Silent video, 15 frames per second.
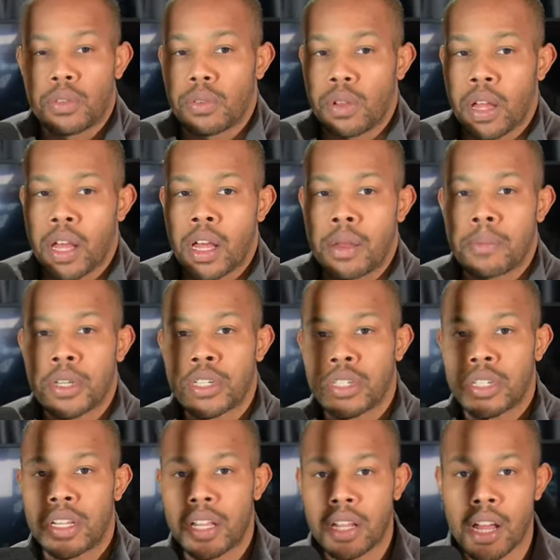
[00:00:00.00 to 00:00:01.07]
I uh,
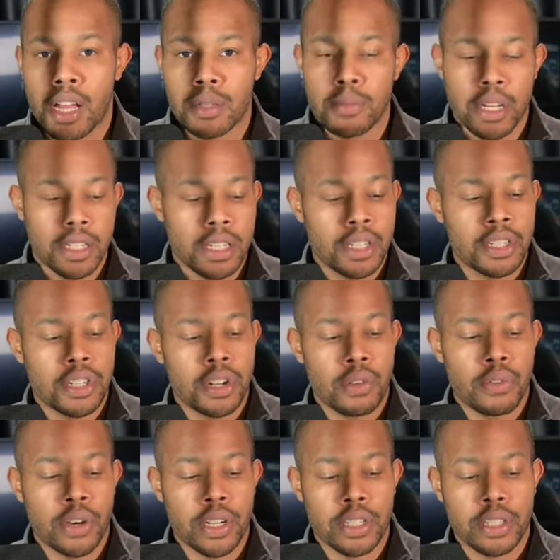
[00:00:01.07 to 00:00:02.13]
mentioned that OBSBOT did send
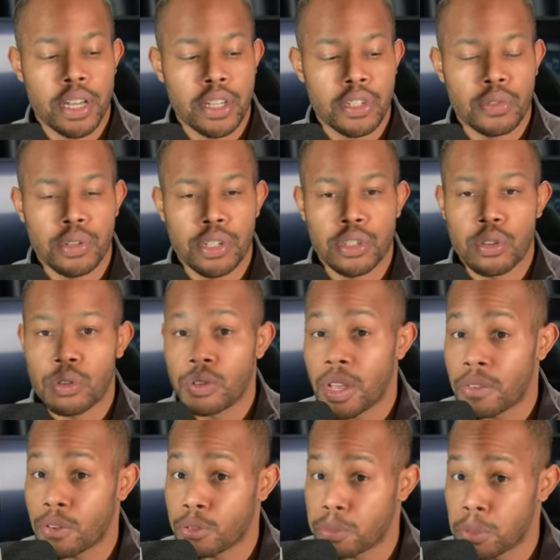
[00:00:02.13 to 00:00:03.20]
over accessories, so you have
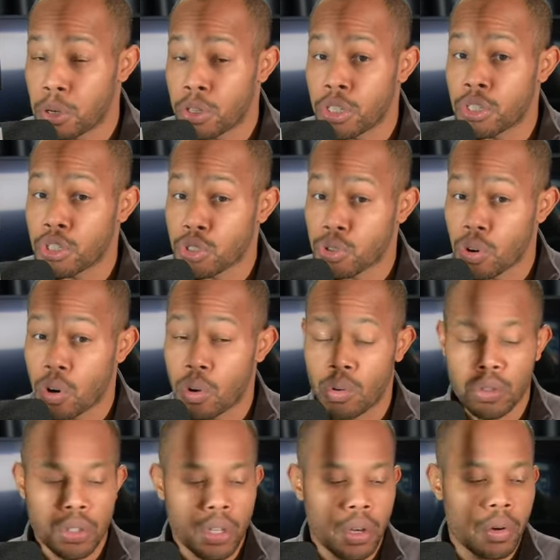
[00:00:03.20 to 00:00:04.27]
a remote control.
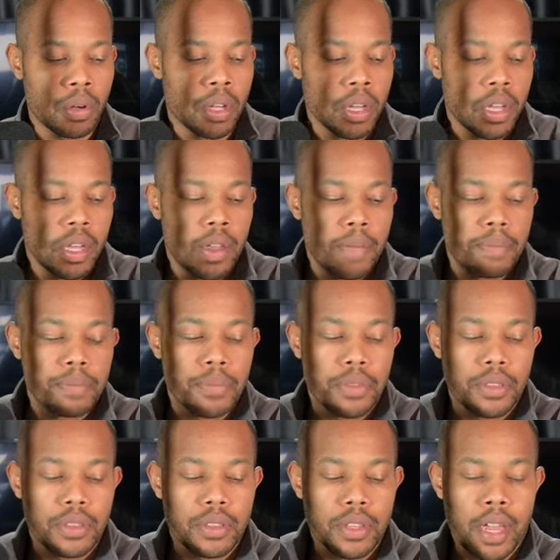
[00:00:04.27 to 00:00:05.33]
So
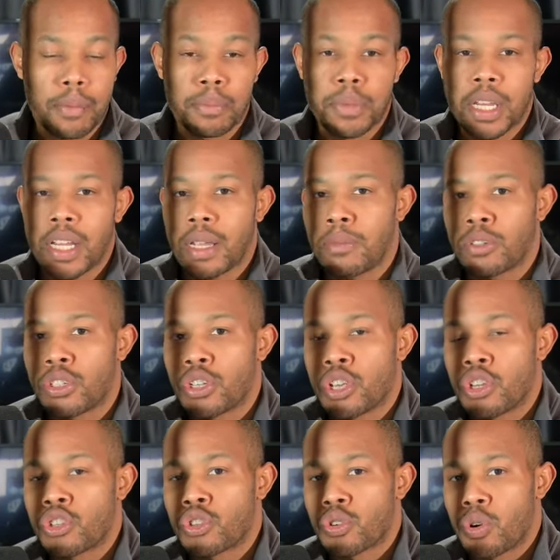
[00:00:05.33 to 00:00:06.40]
being able to
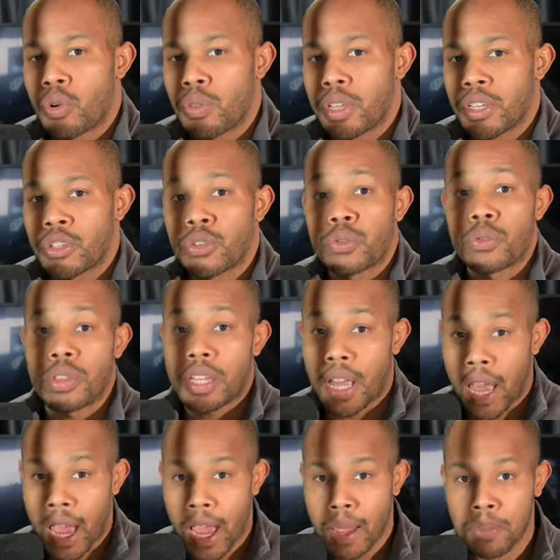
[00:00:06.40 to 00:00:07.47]
control this through the
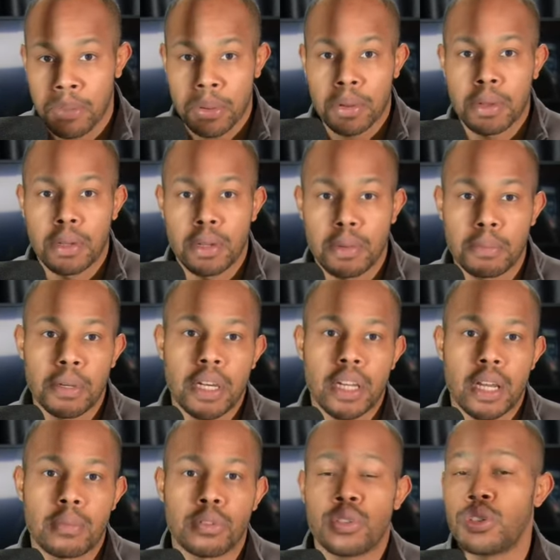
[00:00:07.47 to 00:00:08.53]
app, being
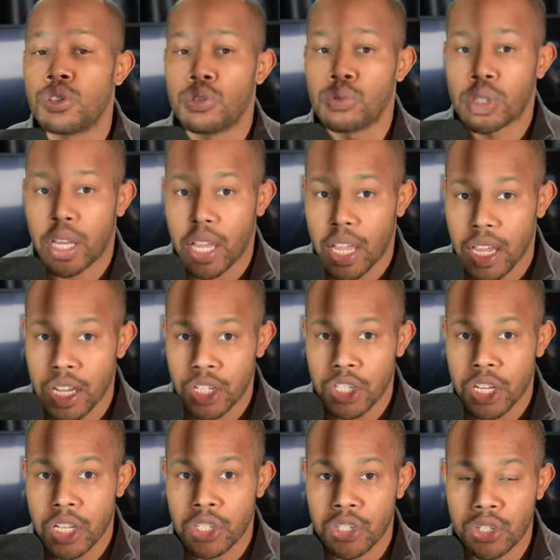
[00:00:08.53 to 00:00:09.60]
able to use hand
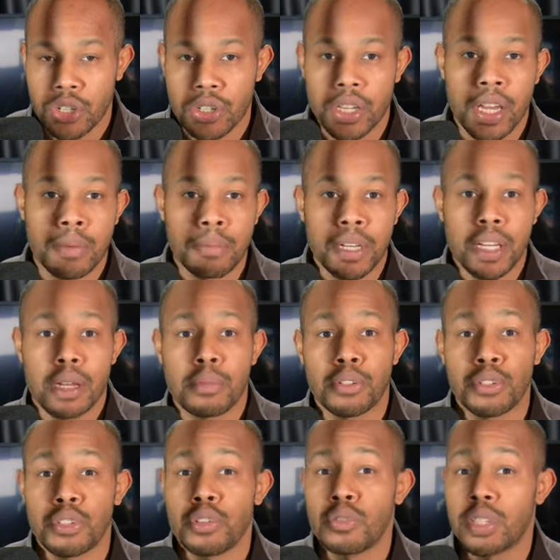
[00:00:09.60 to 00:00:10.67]
gestures, and being able
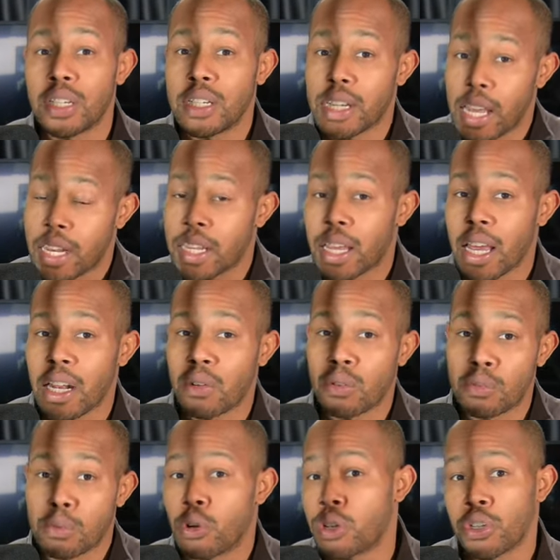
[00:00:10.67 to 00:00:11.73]
to use a dedicated
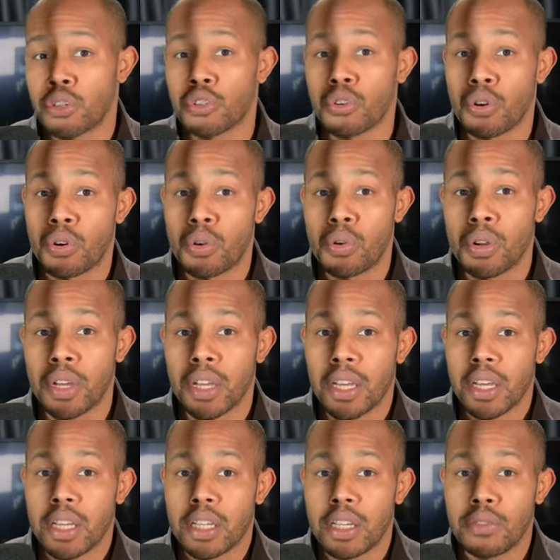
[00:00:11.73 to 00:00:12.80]
remote control
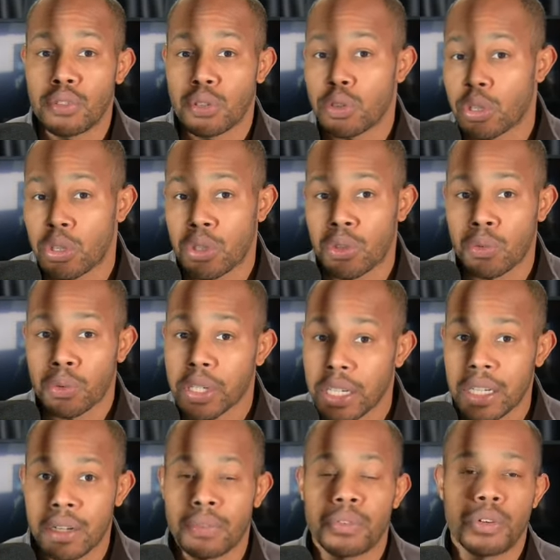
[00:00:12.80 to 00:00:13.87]
gives you three
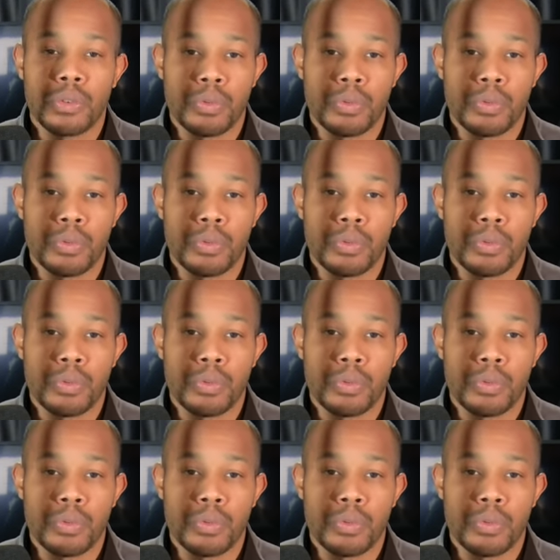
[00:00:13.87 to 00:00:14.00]
different